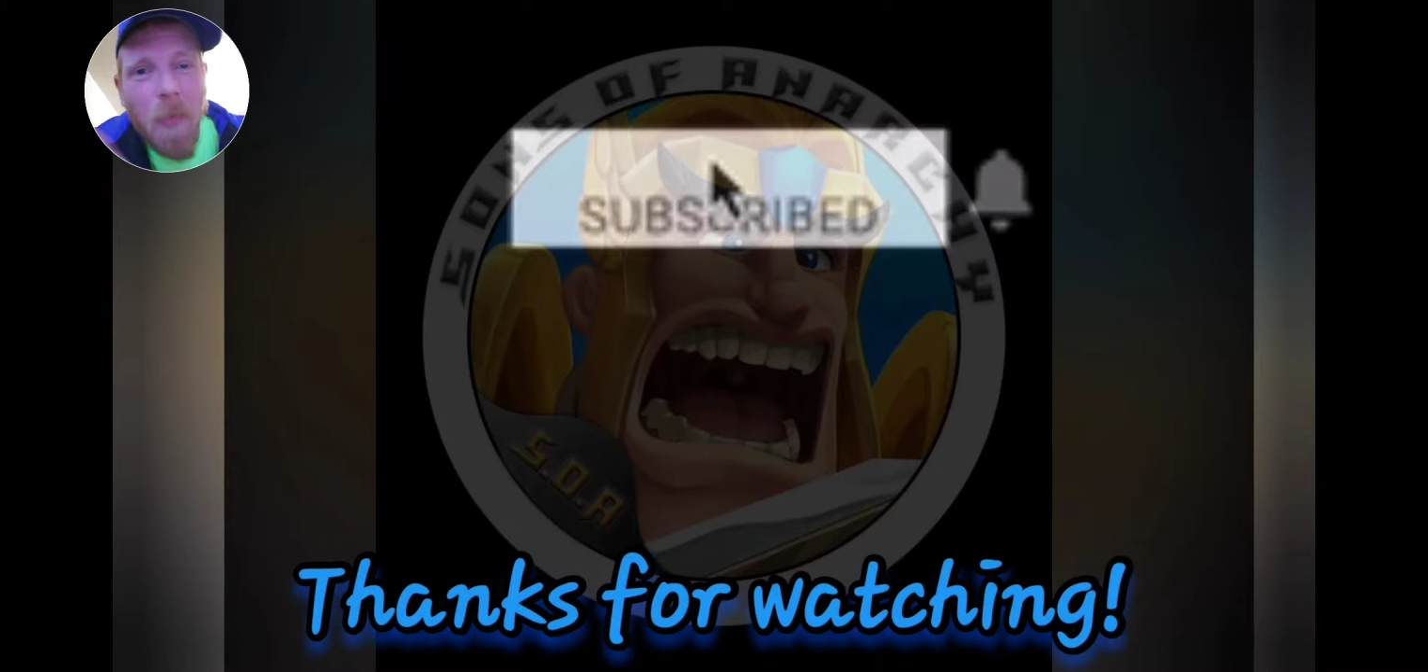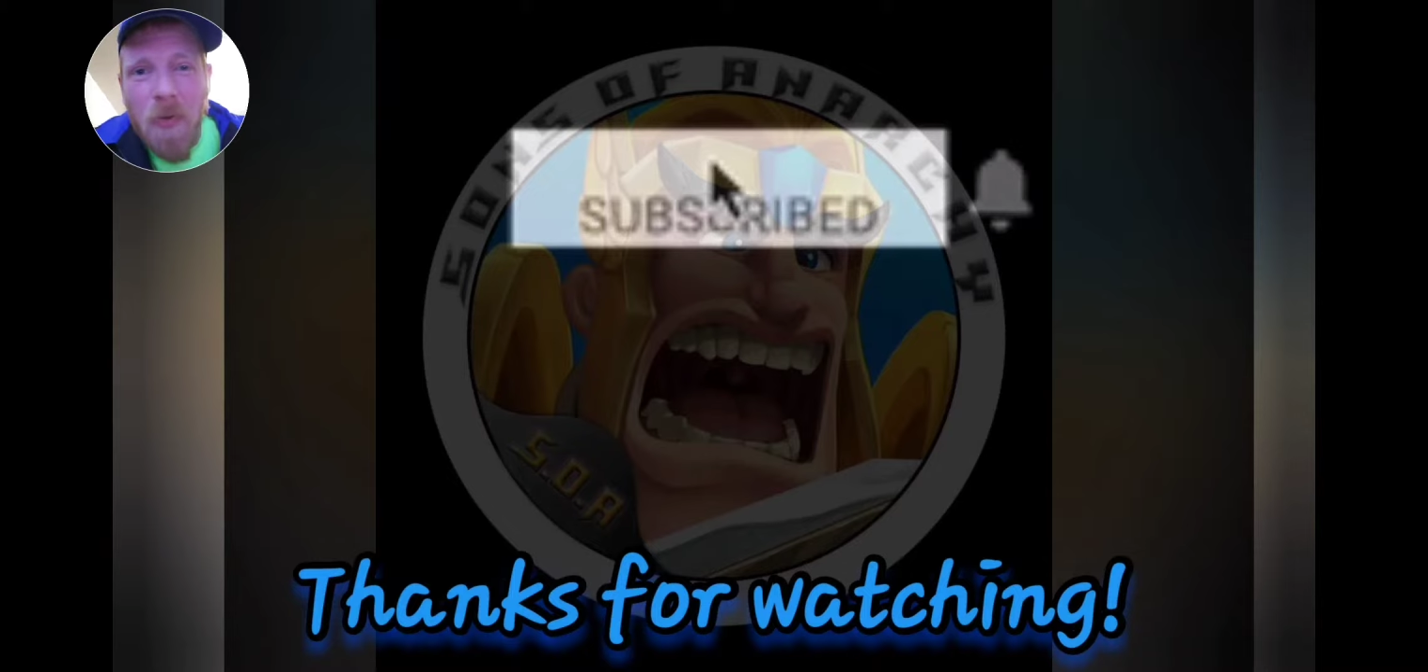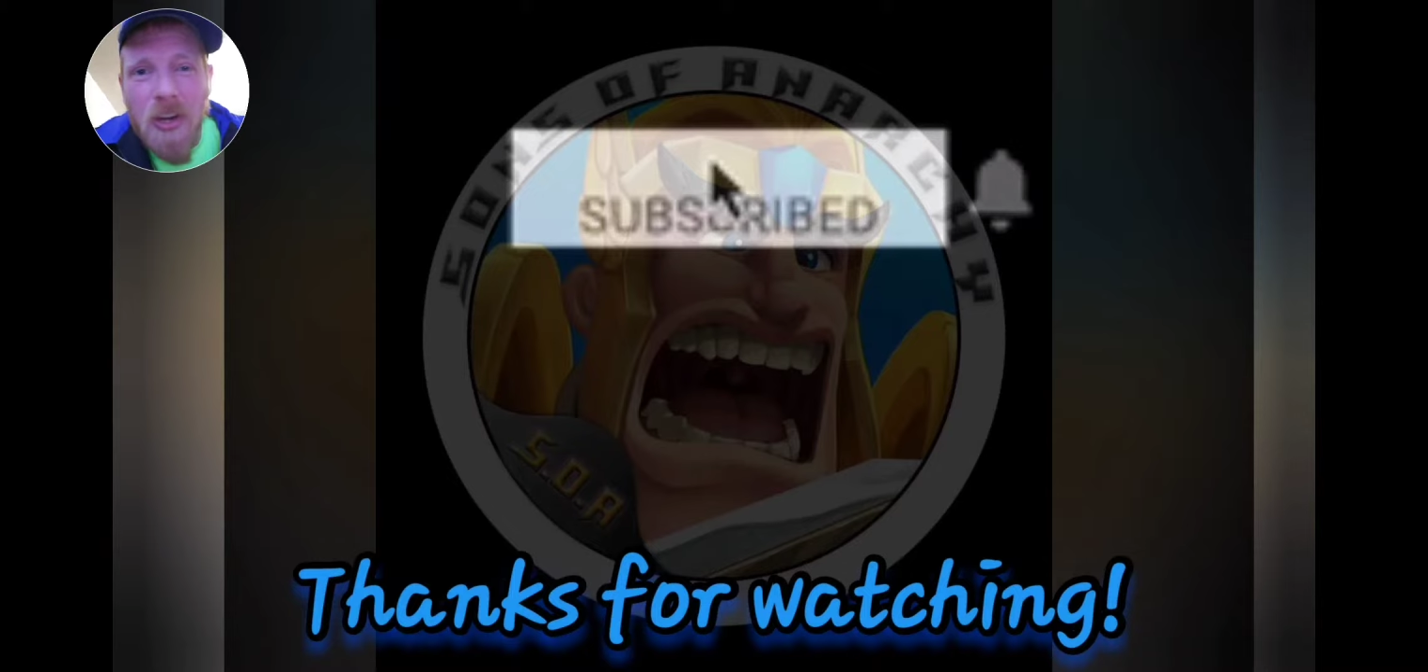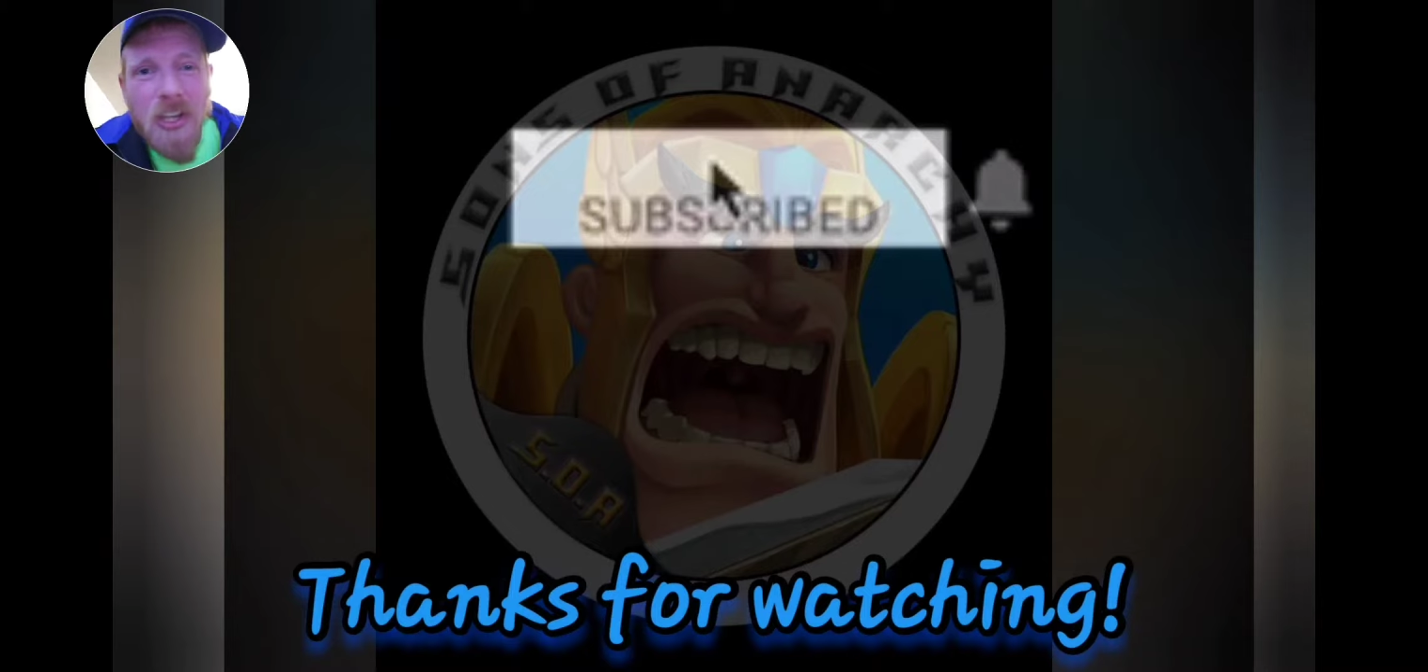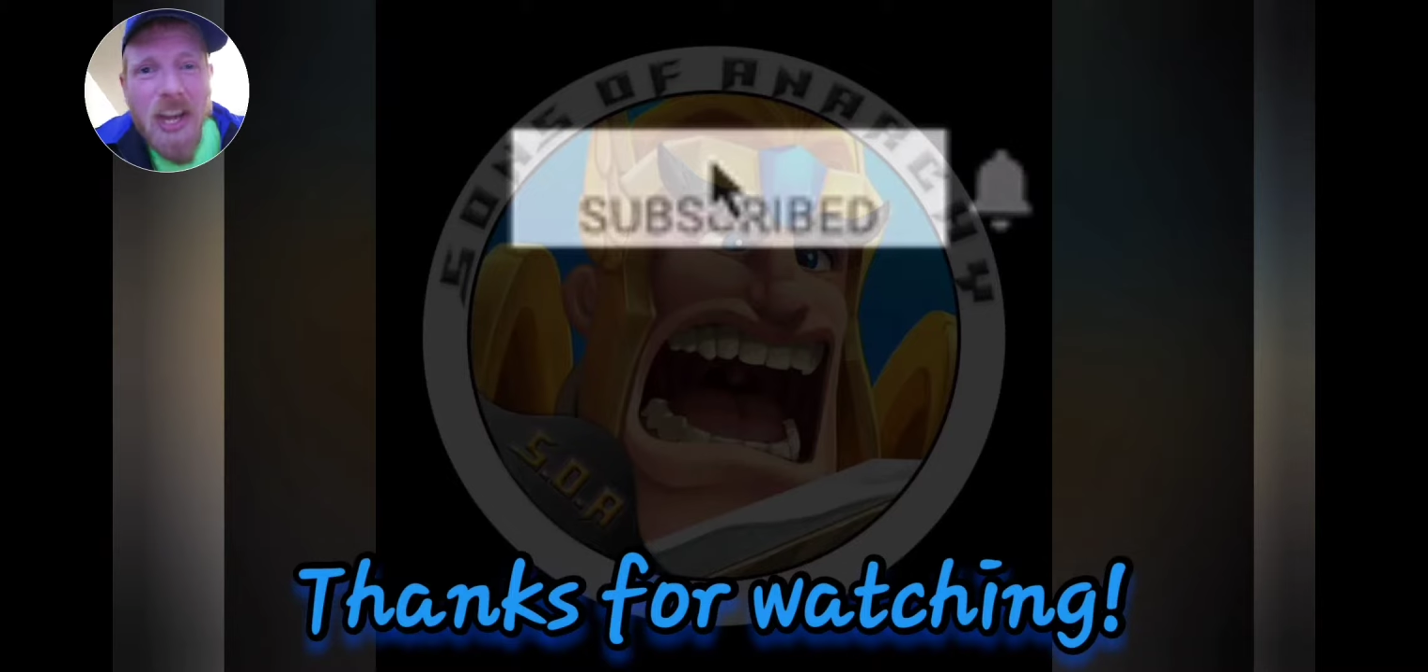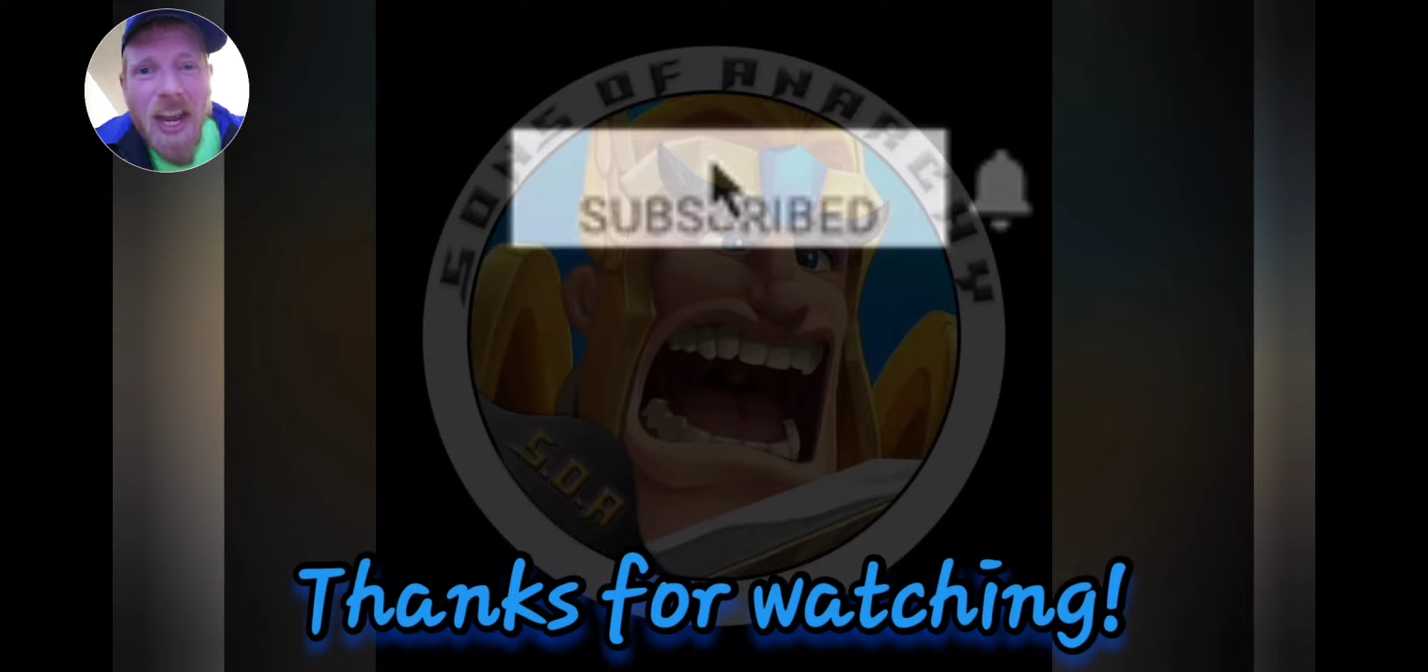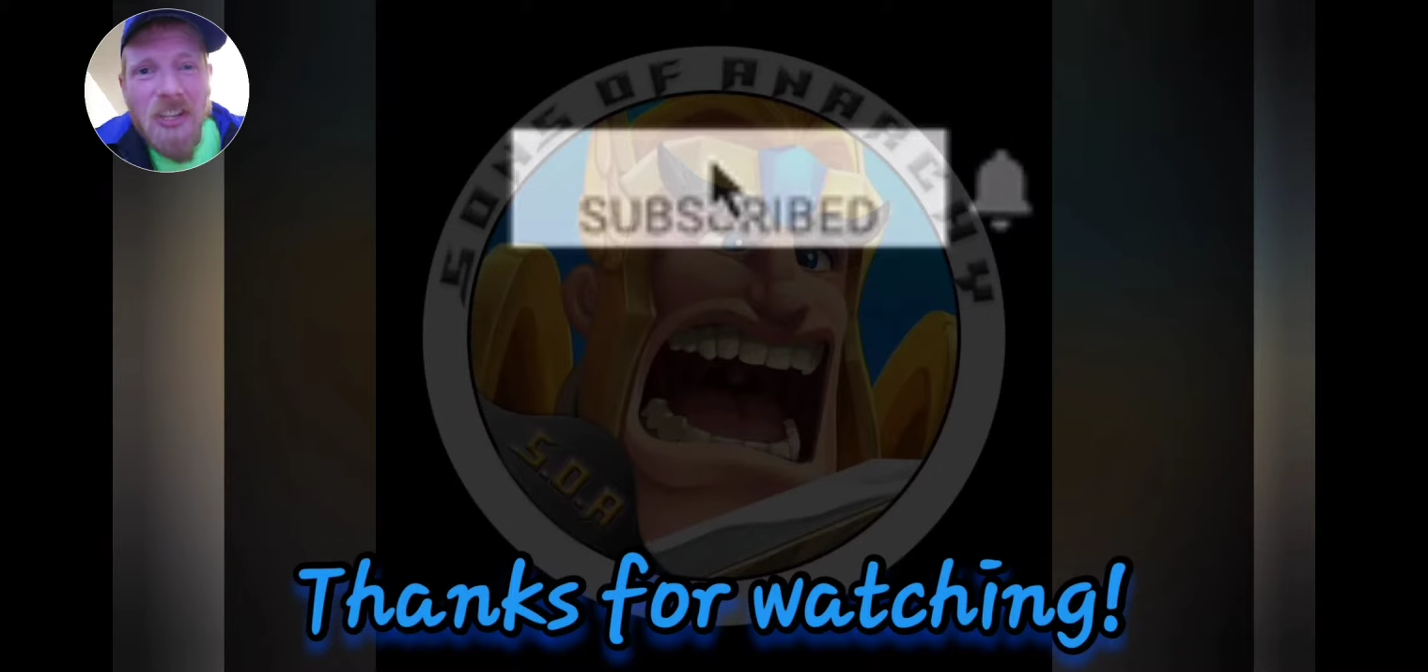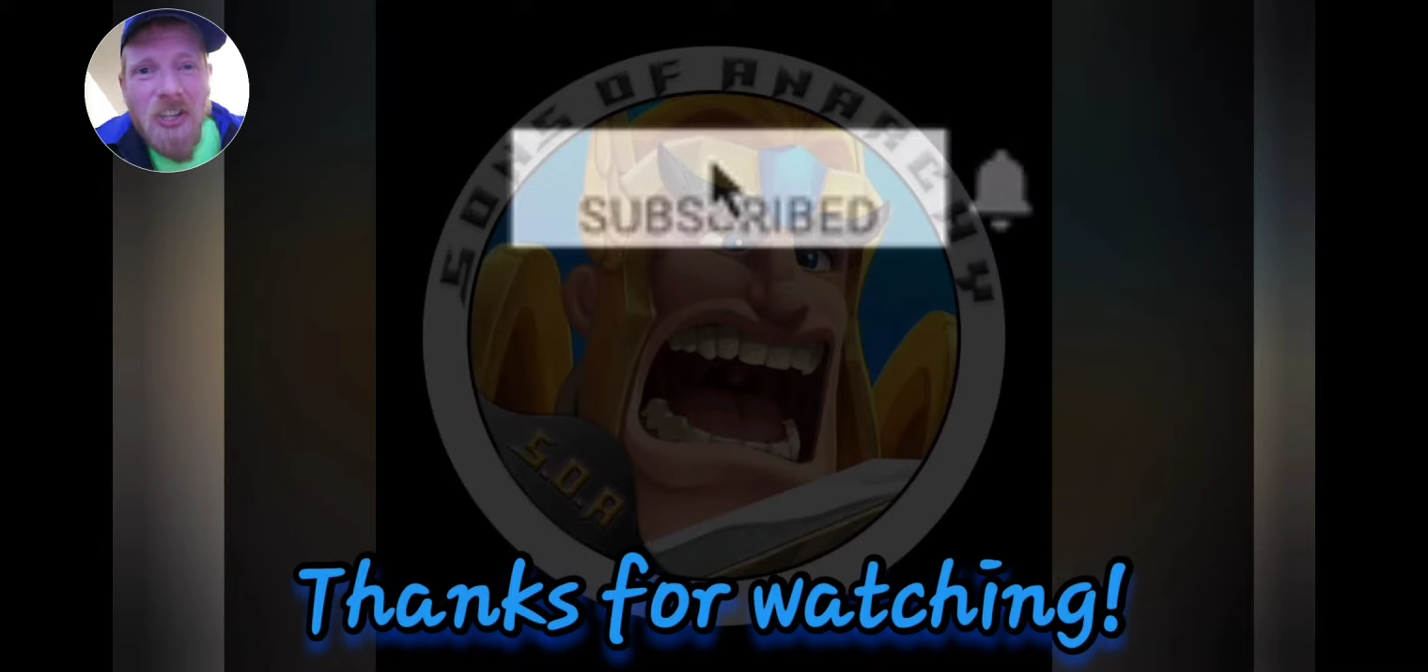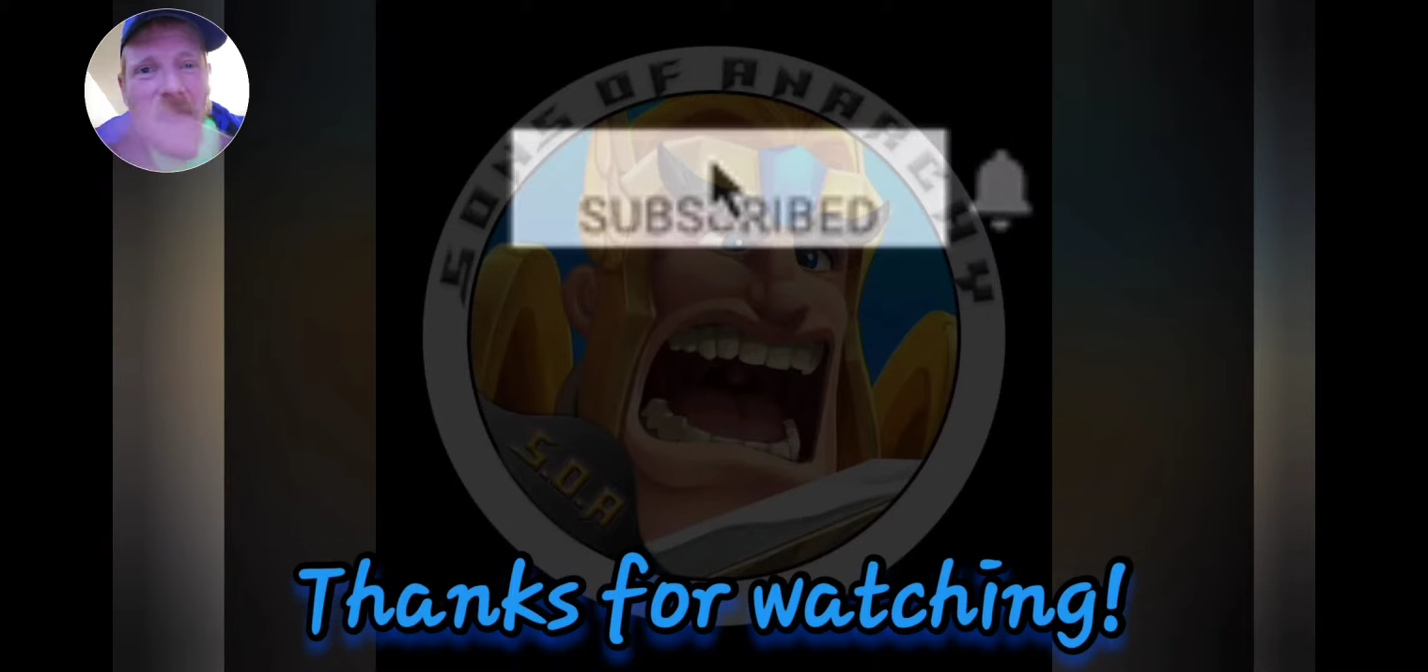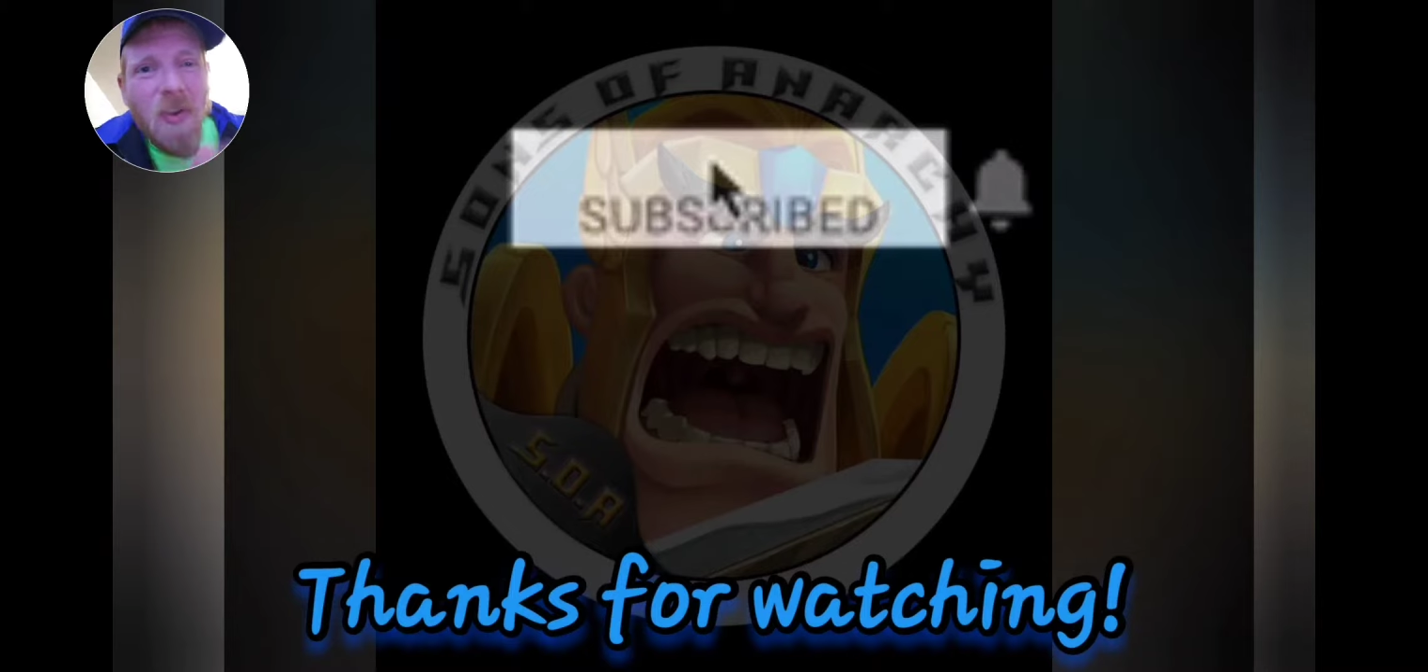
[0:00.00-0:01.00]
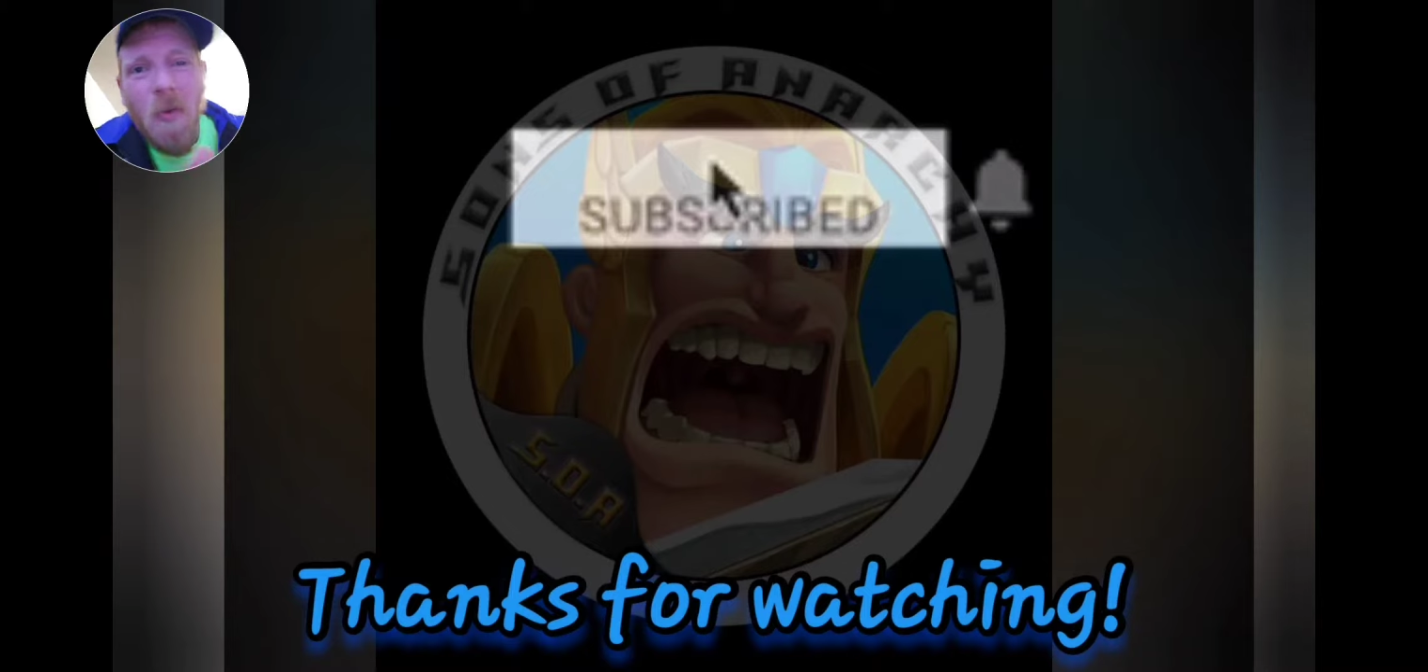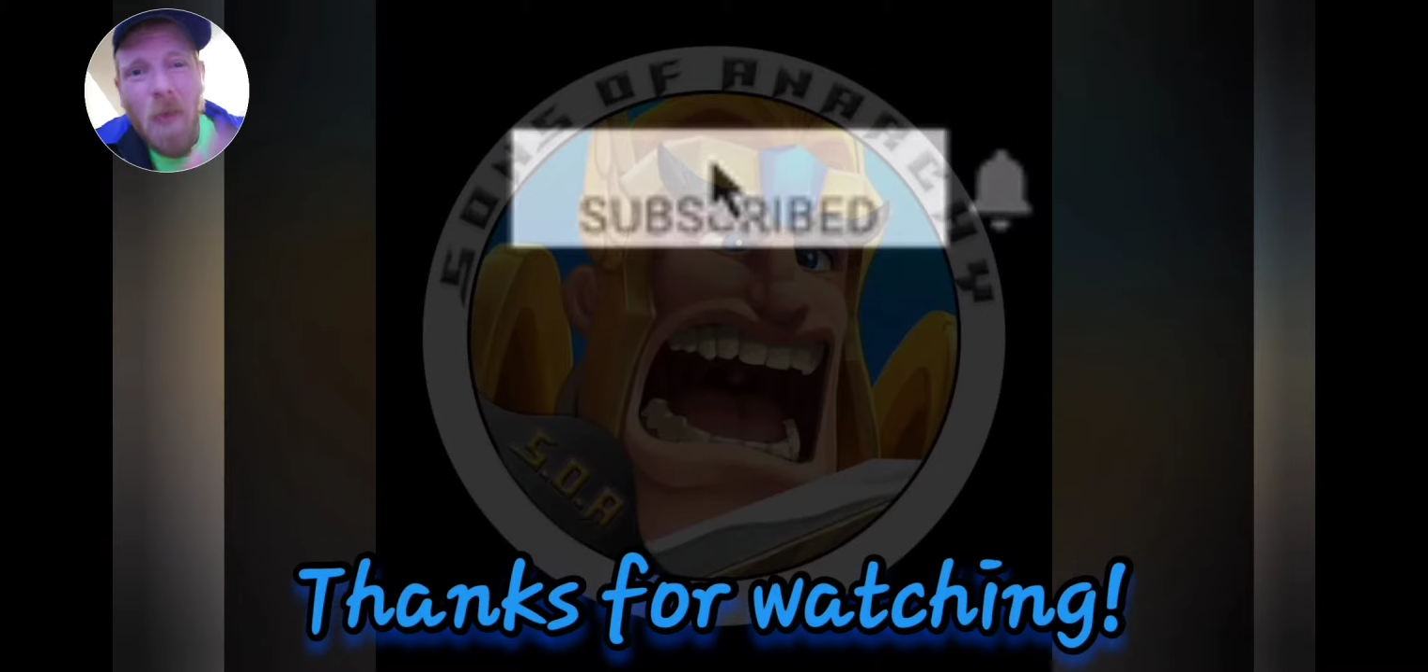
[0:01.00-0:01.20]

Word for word: appreciate you.